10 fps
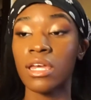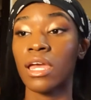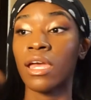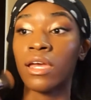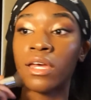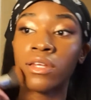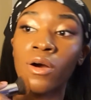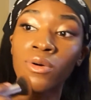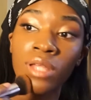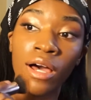and
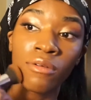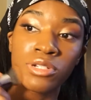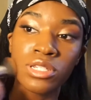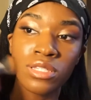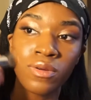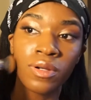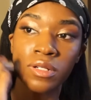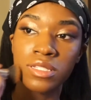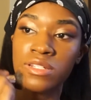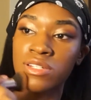OLA, which is the
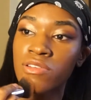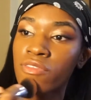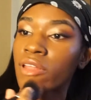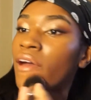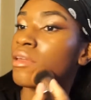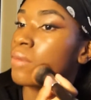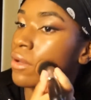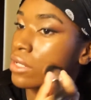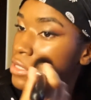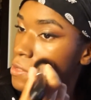organization for Latin
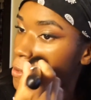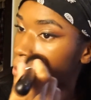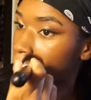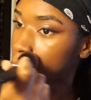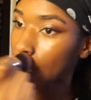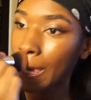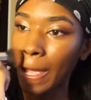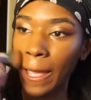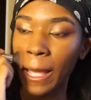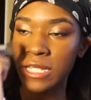American students,
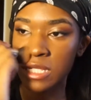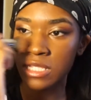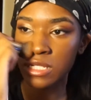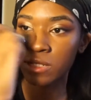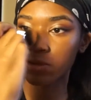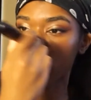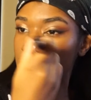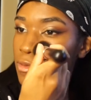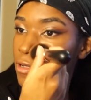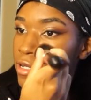has Estilo y
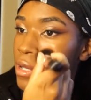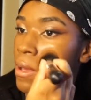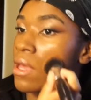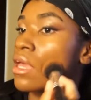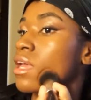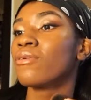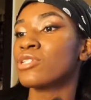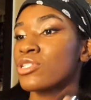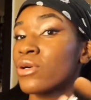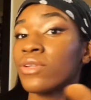Sabor,
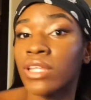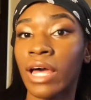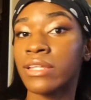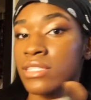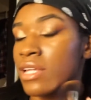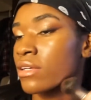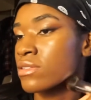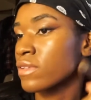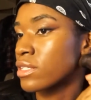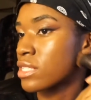which is only Latin styles
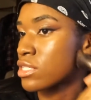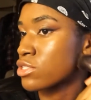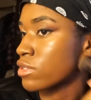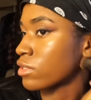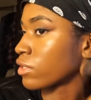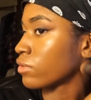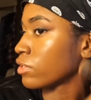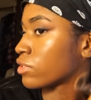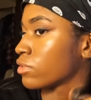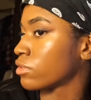of dance. They strictly
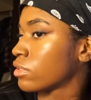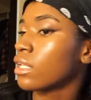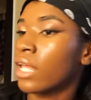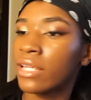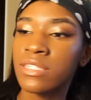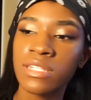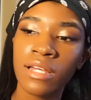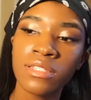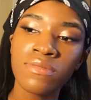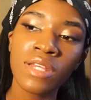only do Latin
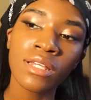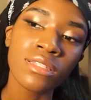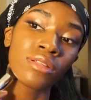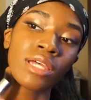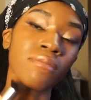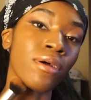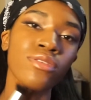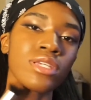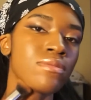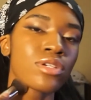styles of dance. Like both
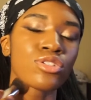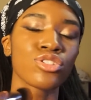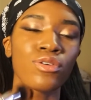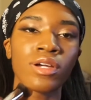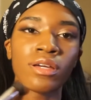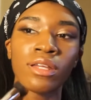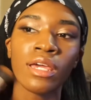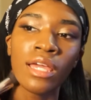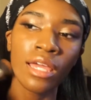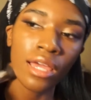teams are so good
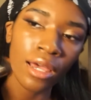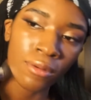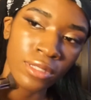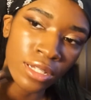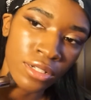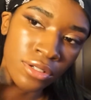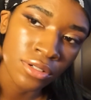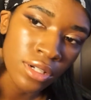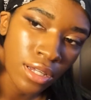at what they do.